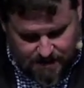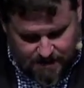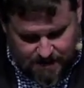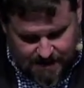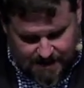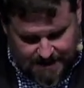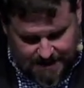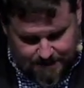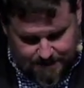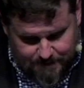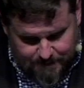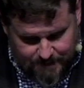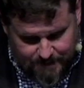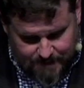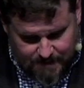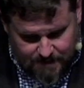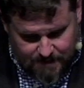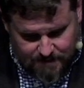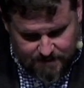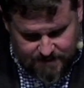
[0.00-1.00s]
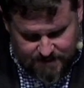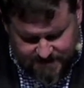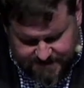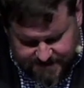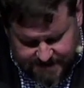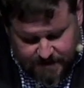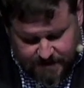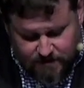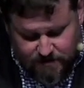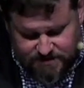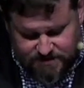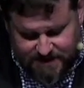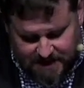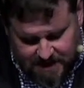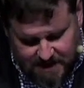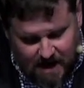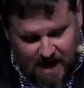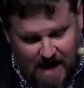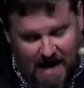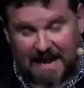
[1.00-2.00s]
um, to sinners
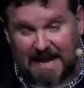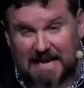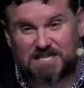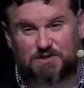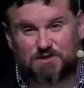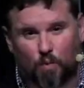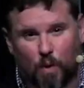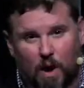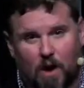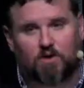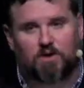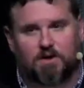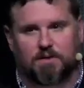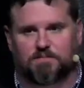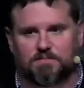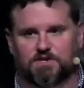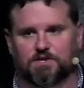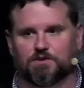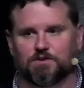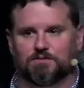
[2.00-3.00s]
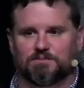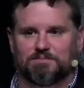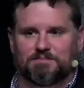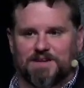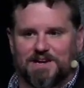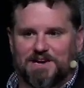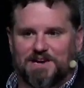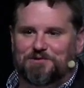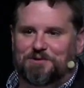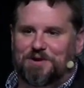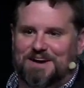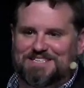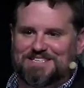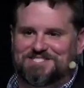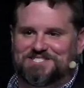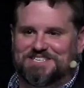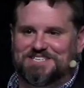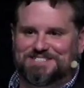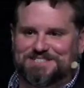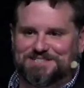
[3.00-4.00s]
that God has welcomed you in Christ
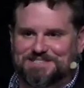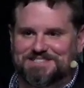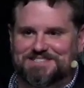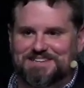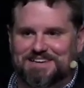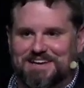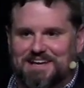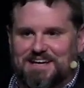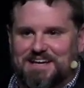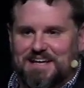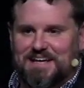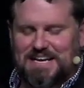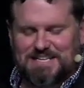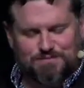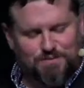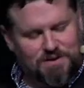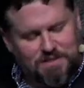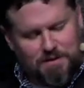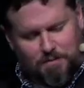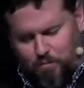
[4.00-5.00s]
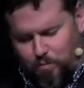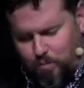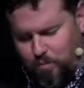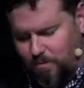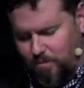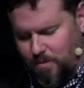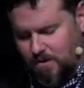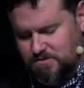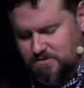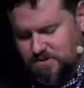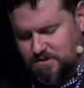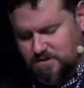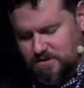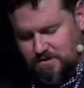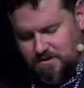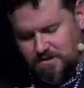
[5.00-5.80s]
Jesus. That's one of the most